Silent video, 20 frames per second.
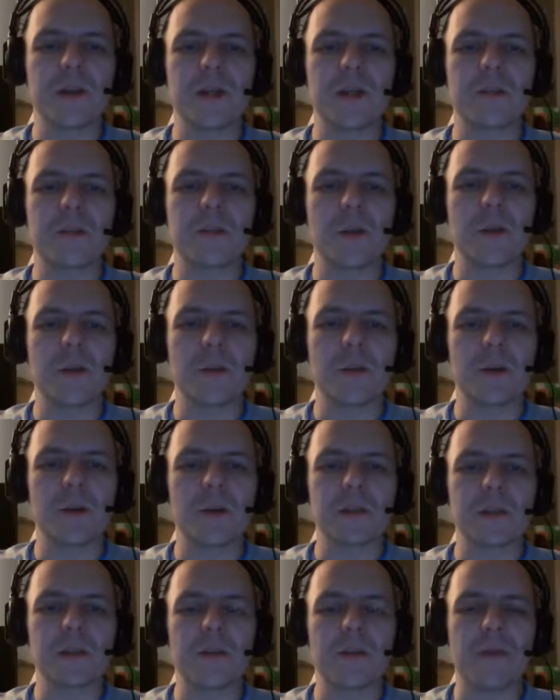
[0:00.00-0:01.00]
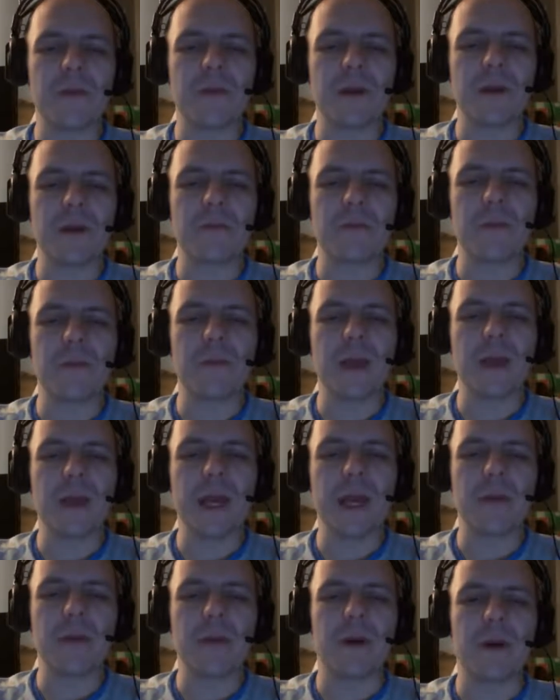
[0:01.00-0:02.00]
into an opponent's graveyard from
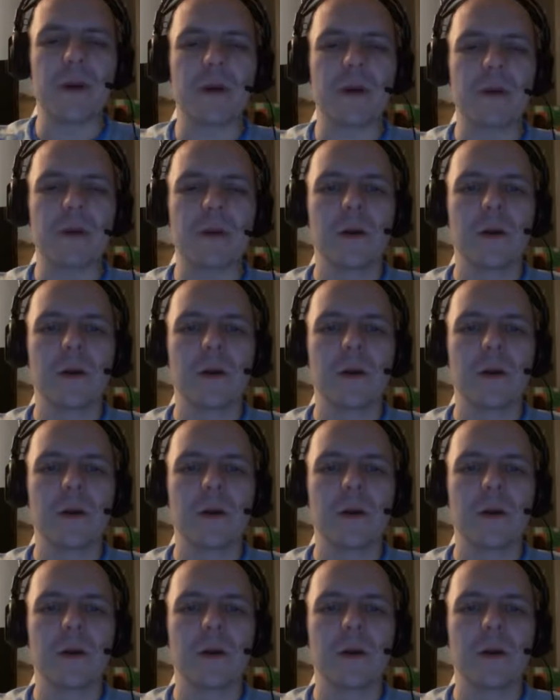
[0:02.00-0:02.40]
anywhere,